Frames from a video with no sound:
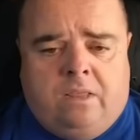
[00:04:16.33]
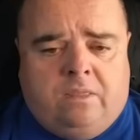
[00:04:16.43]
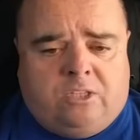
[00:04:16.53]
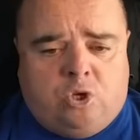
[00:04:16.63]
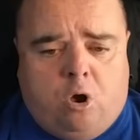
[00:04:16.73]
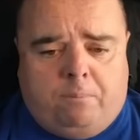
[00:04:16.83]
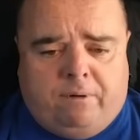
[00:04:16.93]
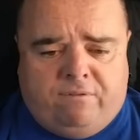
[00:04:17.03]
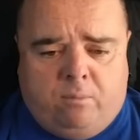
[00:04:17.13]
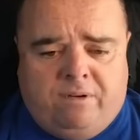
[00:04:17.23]
the top
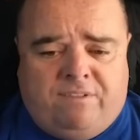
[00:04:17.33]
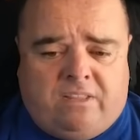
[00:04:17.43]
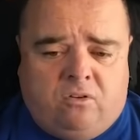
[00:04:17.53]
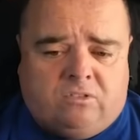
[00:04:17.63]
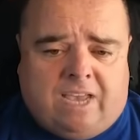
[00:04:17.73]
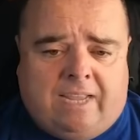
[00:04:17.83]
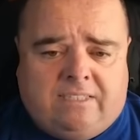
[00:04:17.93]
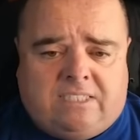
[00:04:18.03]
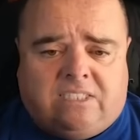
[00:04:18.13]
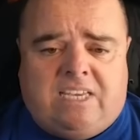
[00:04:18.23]
performing videos and
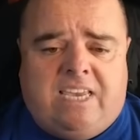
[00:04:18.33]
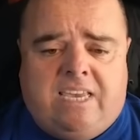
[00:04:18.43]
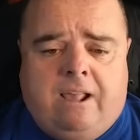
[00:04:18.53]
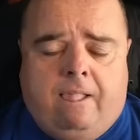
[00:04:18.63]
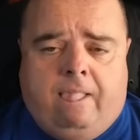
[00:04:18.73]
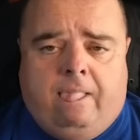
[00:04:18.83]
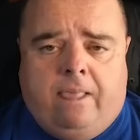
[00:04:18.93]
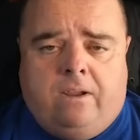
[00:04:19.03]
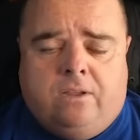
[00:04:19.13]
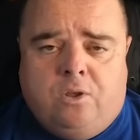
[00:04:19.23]
see
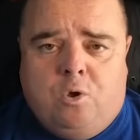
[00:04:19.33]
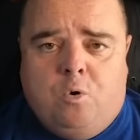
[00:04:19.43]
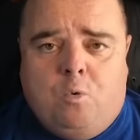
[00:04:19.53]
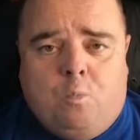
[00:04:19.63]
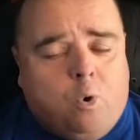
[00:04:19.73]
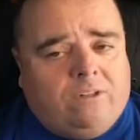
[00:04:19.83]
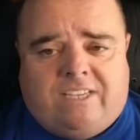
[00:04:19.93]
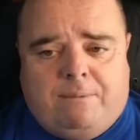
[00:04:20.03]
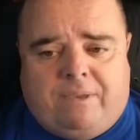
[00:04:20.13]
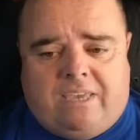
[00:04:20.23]
what
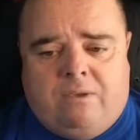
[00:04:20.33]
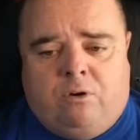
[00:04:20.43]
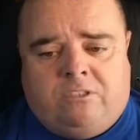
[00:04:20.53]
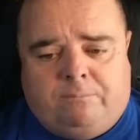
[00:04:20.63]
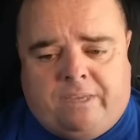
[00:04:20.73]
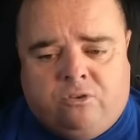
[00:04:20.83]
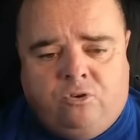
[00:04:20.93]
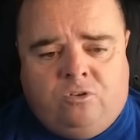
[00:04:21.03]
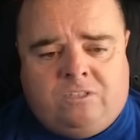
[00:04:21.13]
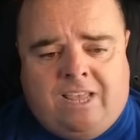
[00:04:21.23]
type of keywords are being
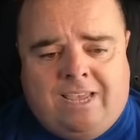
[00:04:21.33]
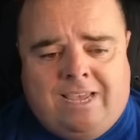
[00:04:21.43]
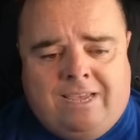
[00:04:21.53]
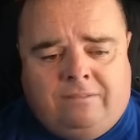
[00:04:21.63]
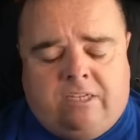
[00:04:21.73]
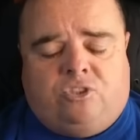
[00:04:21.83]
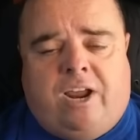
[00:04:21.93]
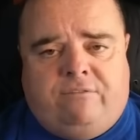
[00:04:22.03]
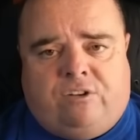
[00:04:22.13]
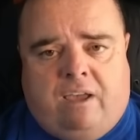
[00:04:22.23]
used to
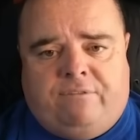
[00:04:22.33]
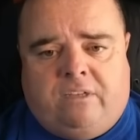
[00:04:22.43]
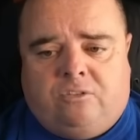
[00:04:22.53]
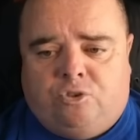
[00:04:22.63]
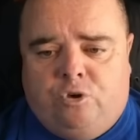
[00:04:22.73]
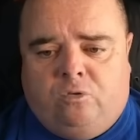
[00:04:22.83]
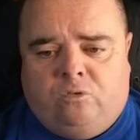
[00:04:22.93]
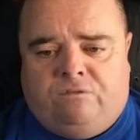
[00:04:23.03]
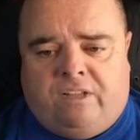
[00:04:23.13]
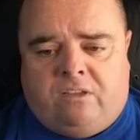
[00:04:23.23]
drive traffic to
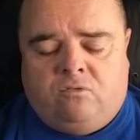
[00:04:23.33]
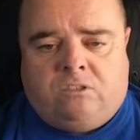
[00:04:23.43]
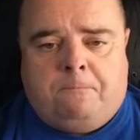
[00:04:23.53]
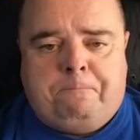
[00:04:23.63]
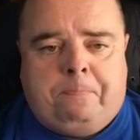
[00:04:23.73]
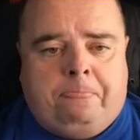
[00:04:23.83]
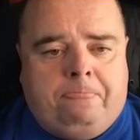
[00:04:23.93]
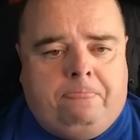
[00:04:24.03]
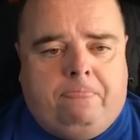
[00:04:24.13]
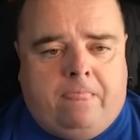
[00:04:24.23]
those videos.
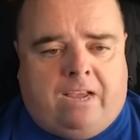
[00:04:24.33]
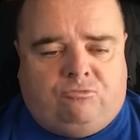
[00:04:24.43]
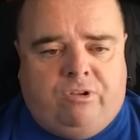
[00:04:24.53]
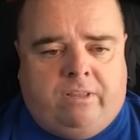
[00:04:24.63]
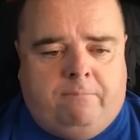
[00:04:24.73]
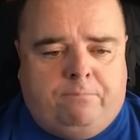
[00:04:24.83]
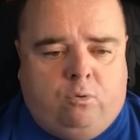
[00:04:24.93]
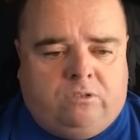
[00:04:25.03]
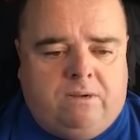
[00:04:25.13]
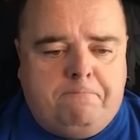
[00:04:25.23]
That's really
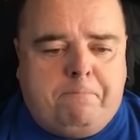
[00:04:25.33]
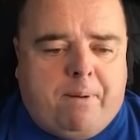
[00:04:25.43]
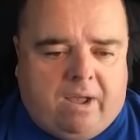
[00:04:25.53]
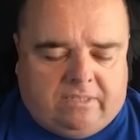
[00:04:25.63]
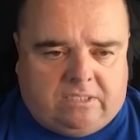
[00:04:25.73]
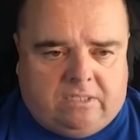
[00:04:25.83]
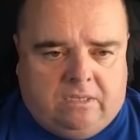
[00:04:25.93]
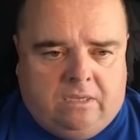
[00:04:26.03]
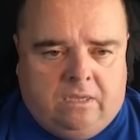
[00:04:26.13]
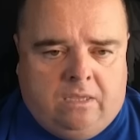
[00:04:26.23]
important. But
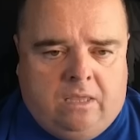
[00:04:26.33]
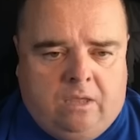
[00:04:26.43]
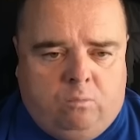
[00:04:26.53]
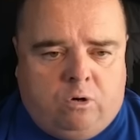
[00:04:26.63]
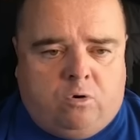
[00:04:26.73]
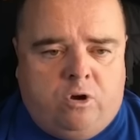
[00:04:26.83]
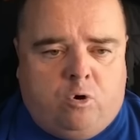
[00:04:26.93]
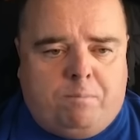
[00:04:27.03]
we're going to go